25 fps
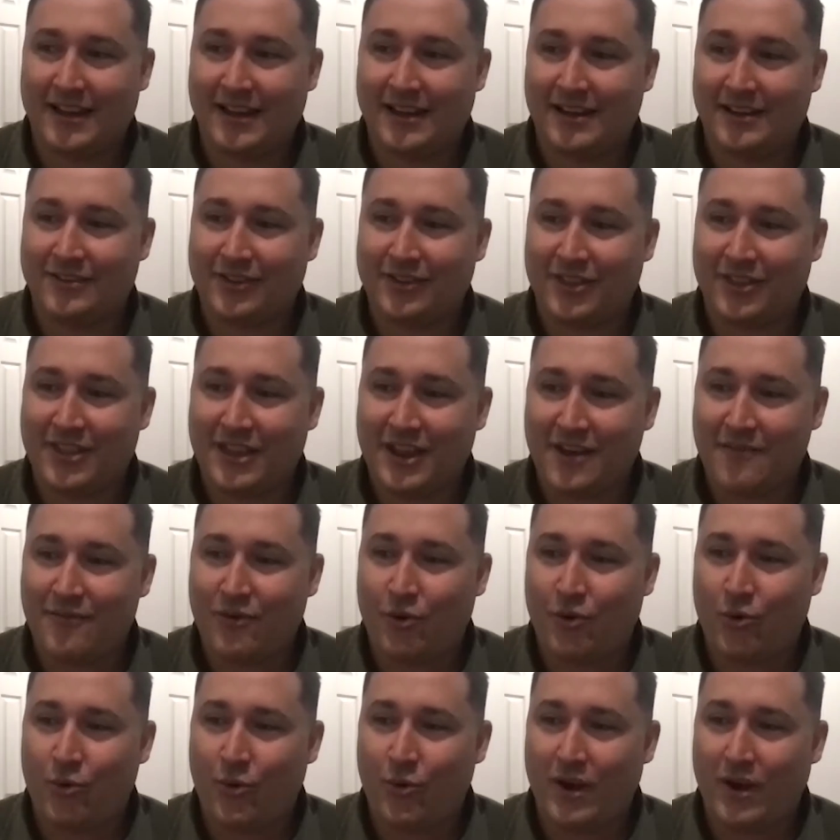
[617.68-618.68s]
So I think I've
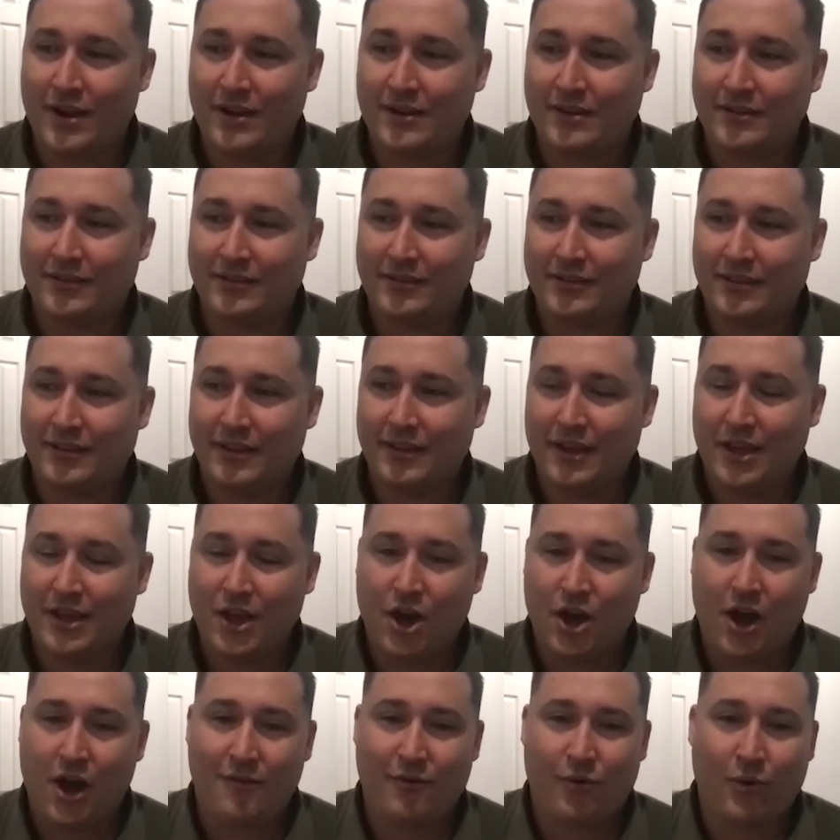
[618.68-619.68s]
always
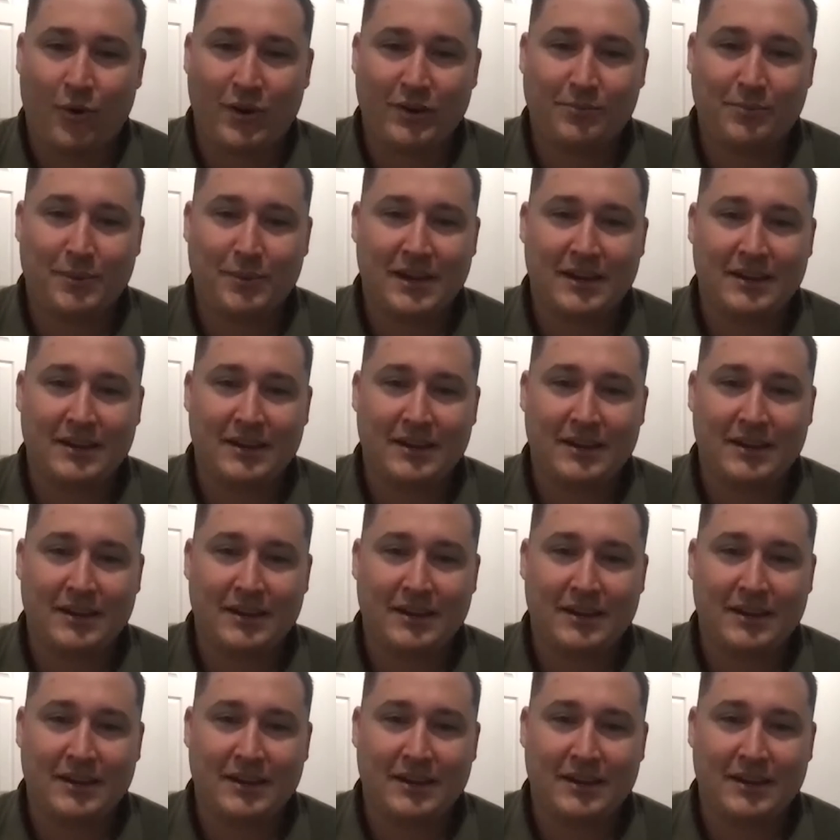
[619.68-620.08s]
been